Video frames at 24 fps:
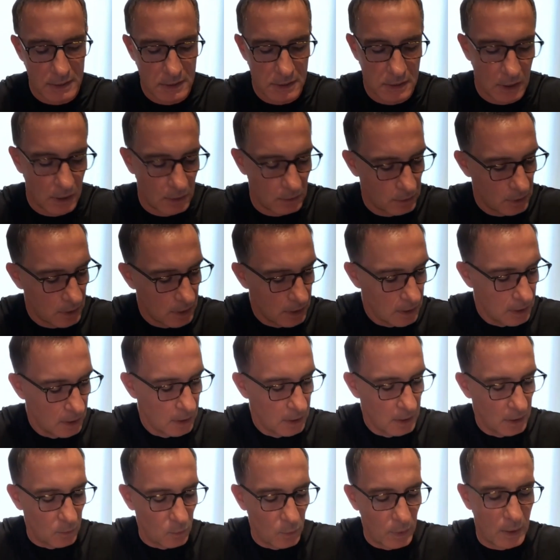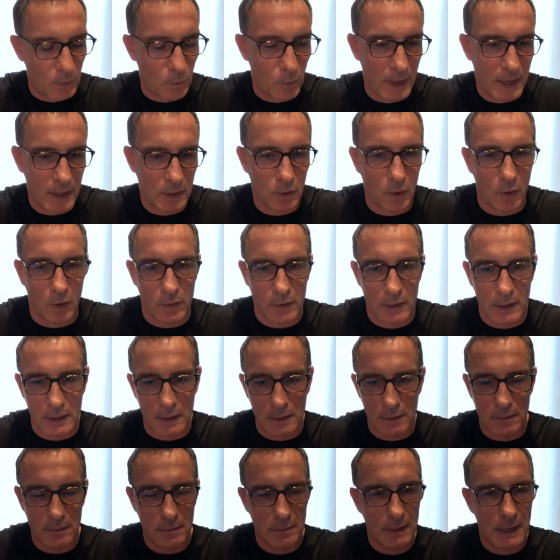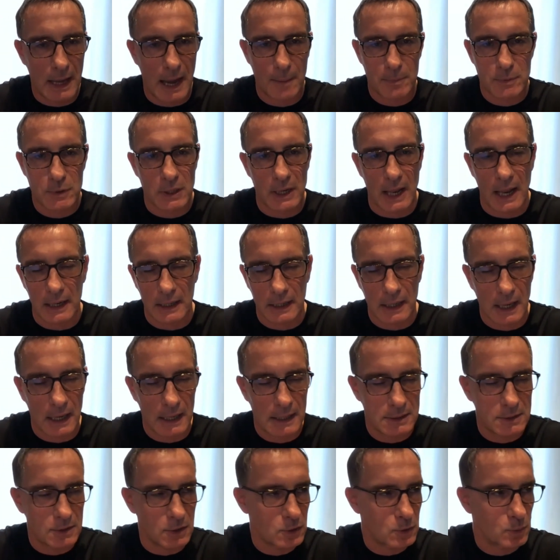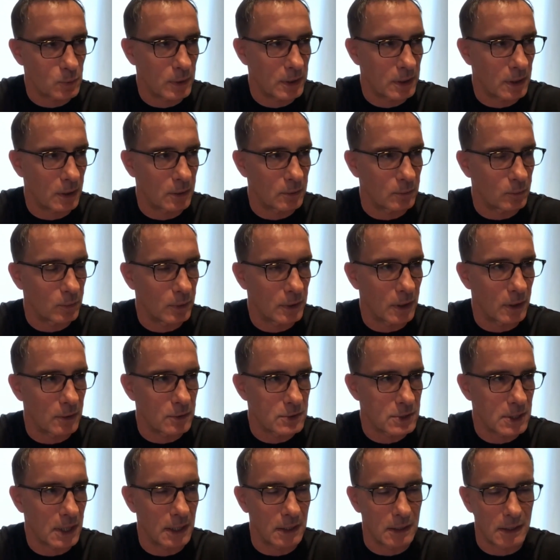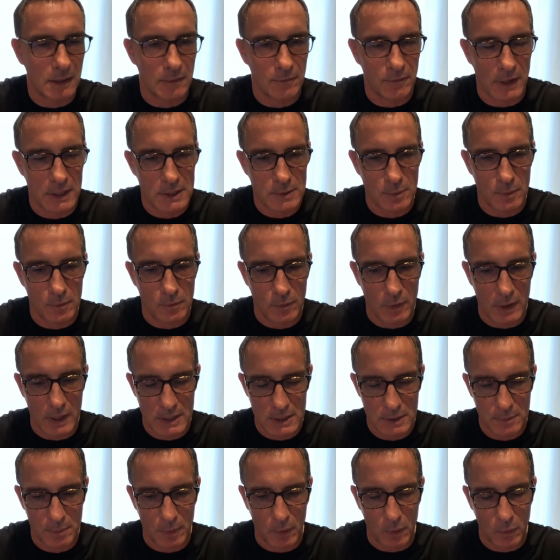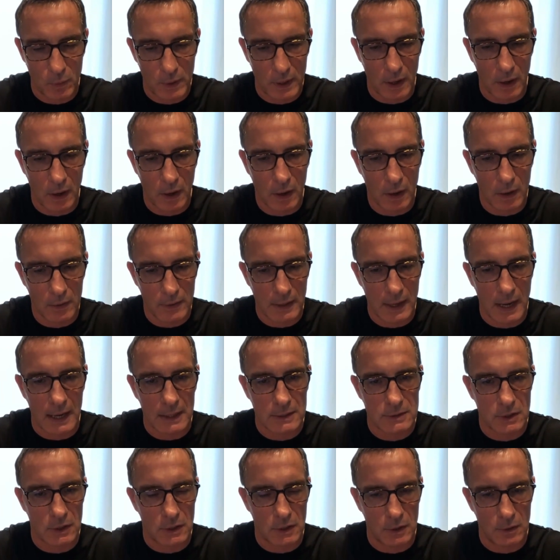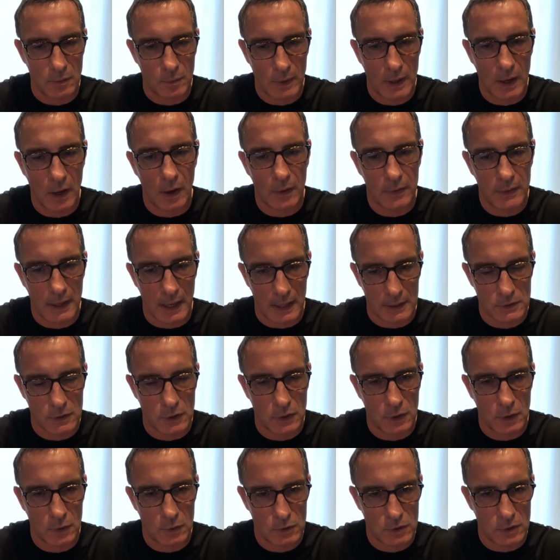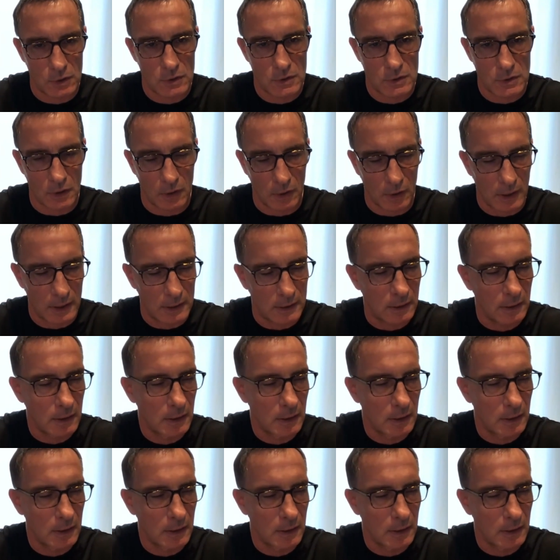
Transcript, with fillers: So we're, we're not the capital allocators. We don't we don't take the investment risk, but we are the execute we are the execution side.